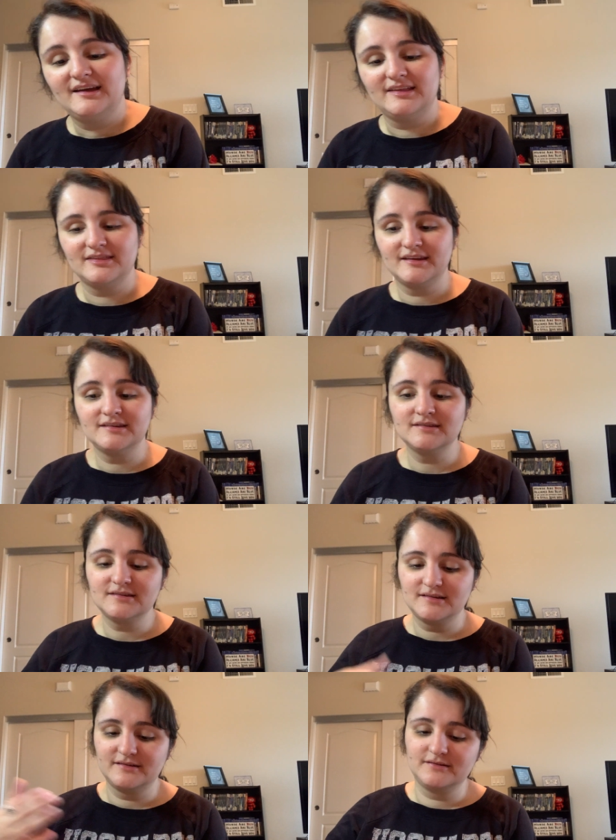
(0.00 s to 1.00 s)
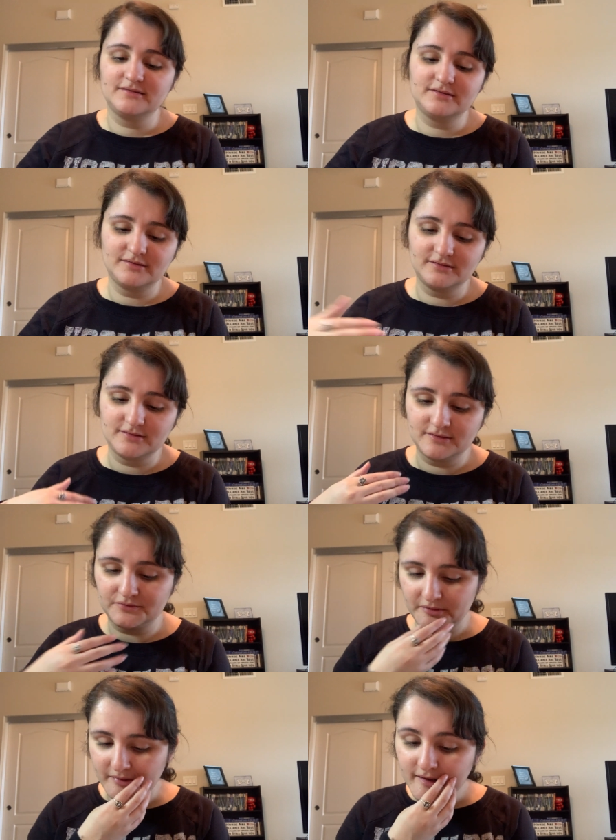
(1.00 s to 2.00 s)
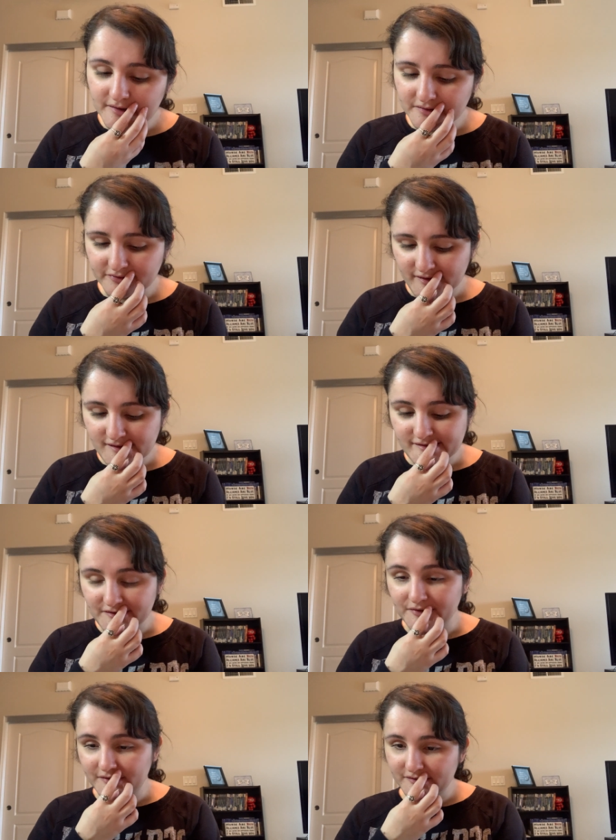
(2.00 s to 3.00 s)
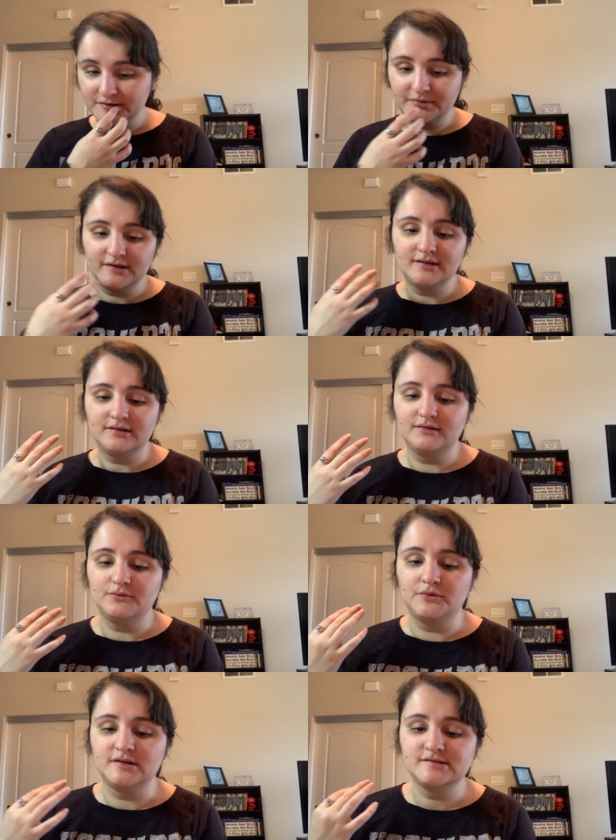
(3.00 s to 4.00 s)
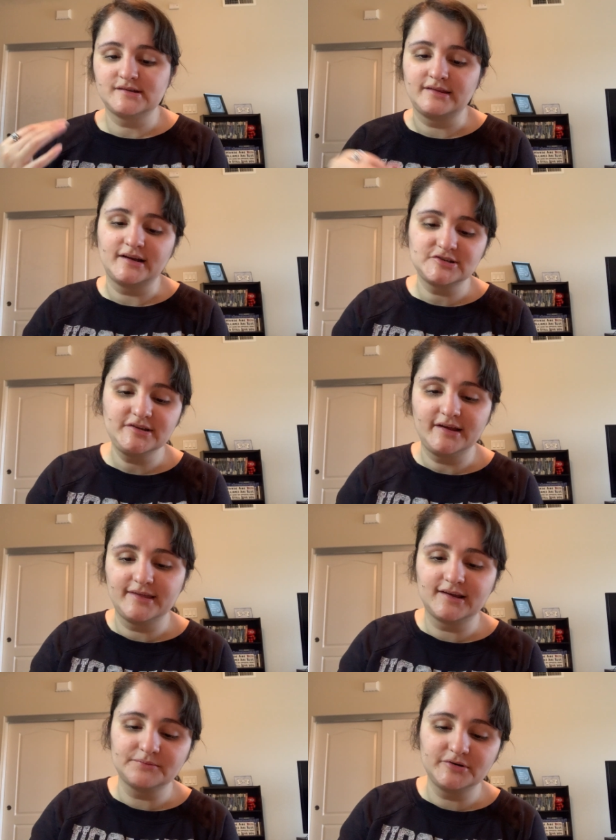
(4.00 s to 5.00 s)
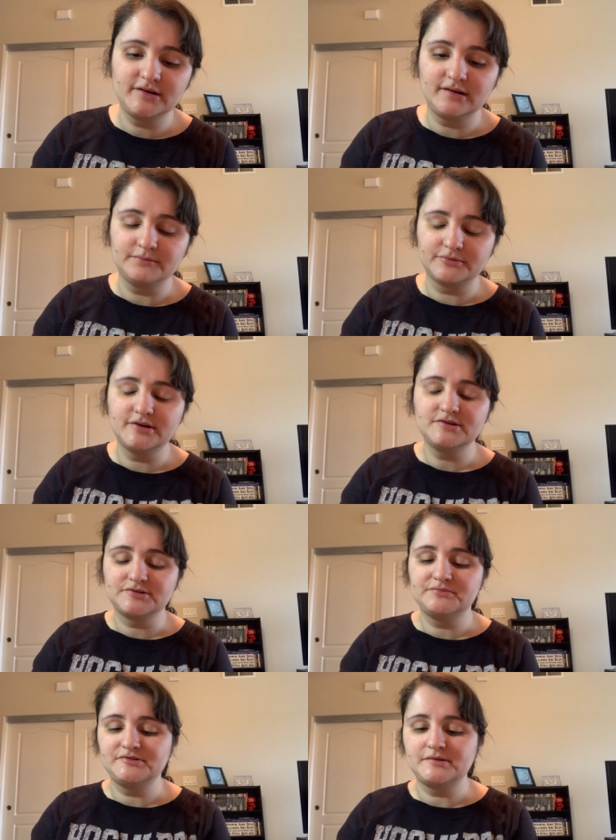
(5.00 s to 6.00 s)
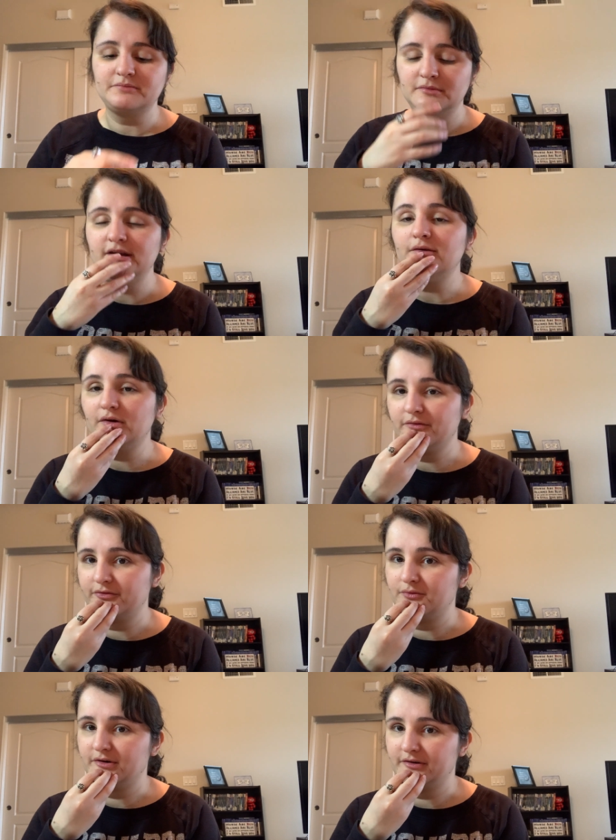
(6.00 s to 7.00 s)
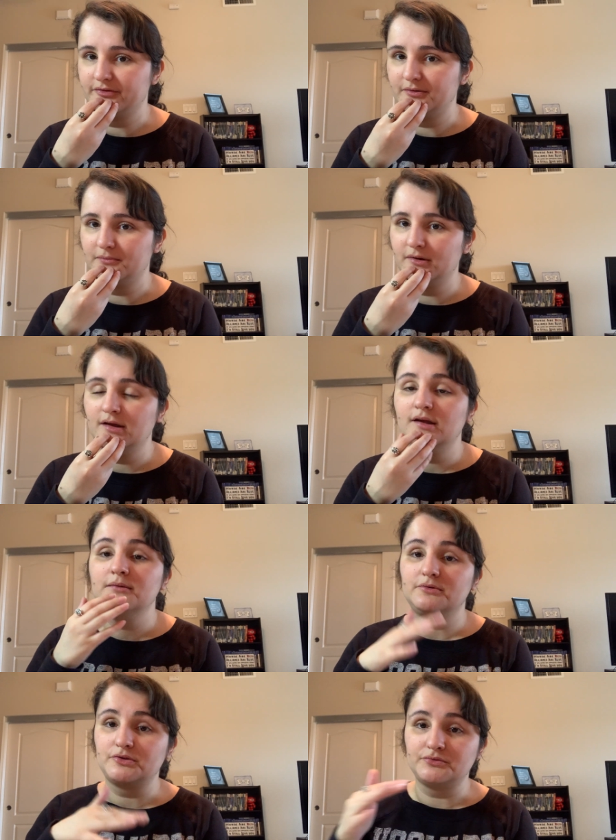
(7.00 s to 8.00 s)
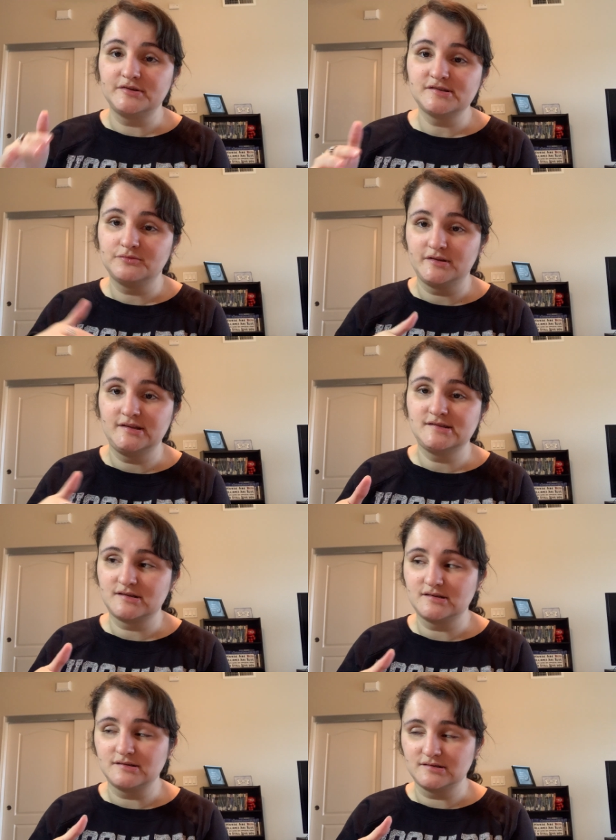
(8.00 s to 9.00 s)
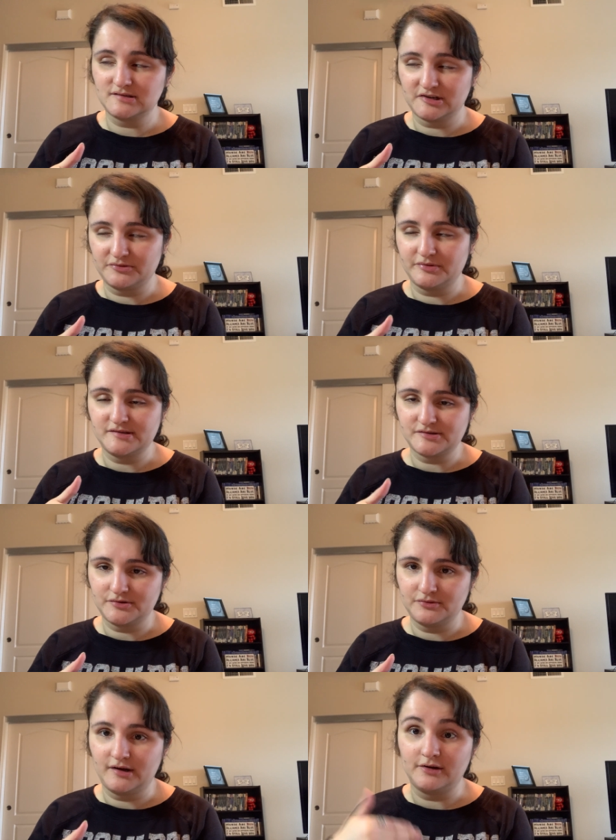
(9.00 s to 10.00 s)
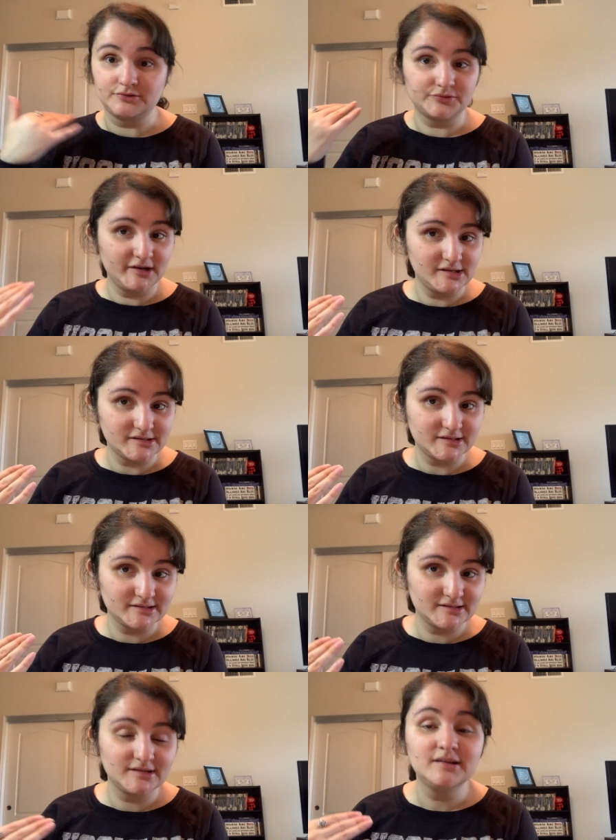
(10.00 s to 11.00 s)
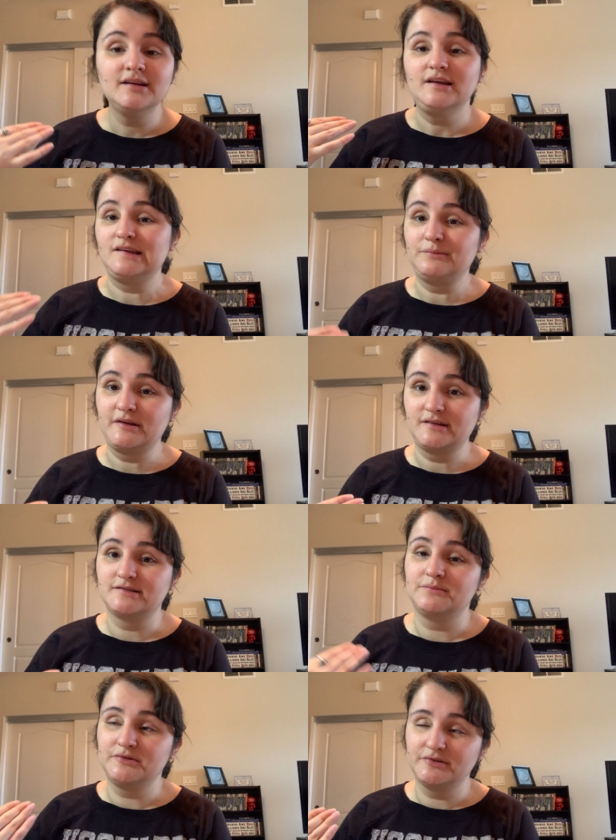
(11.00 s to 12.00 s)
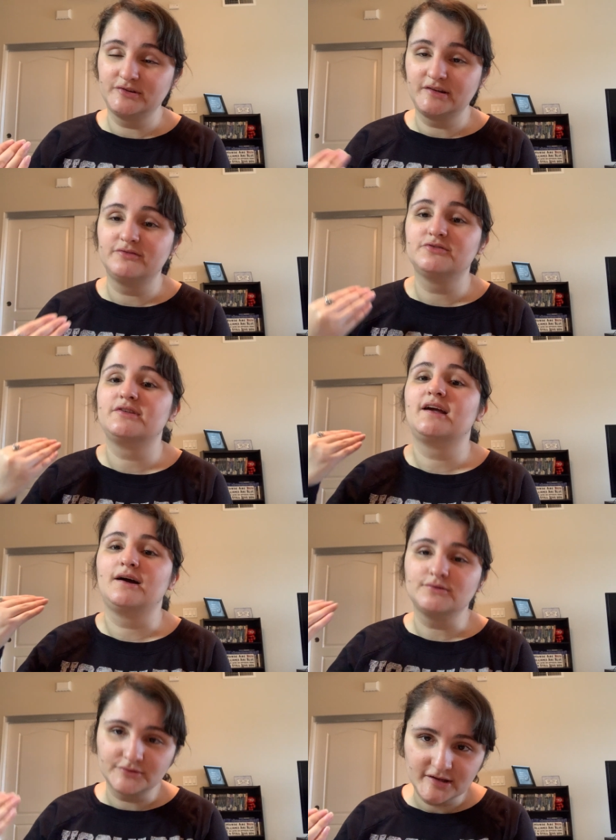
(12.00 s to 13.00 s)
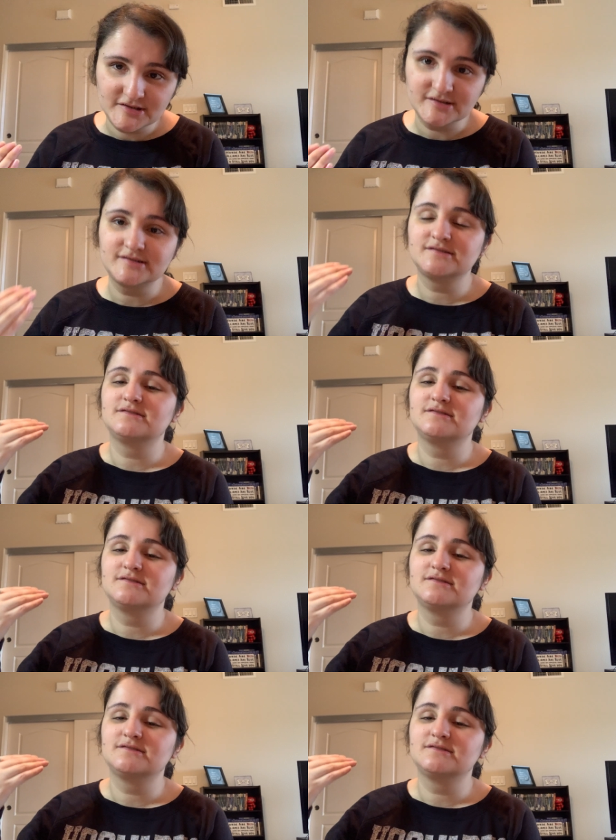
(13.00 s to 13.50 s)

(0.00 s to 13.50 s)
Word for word: and then the remainder of these are going to be ones and actually I think I'm pretty I'm pretty sure I'm using mini one for one of them but the reason why these statistics are gonna be so outrageous is because I'm using it for the outrageous